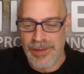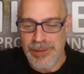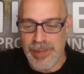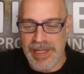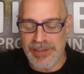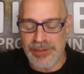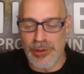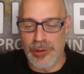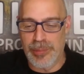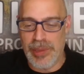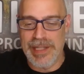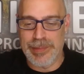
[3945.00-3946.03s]
Spike's Gold
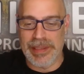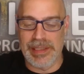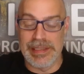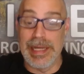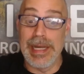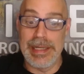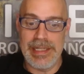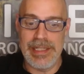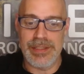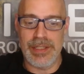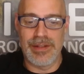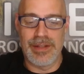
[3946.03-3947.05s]
Prospect. Yeah, he's,